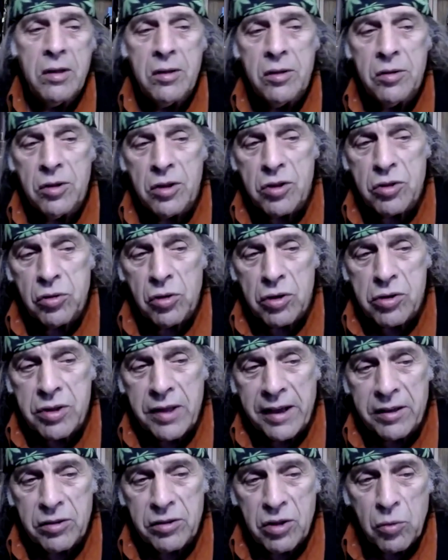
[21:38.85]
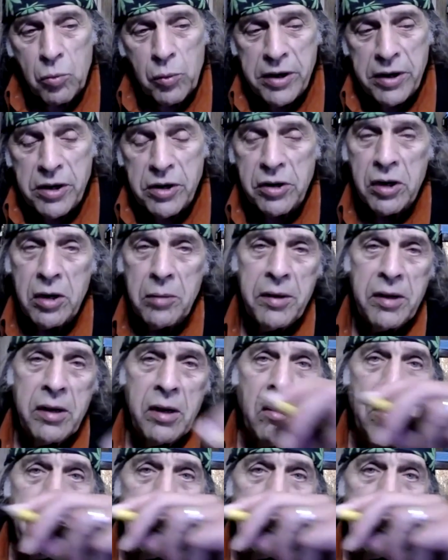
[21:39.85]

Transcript: This looks like the way you're going to be going.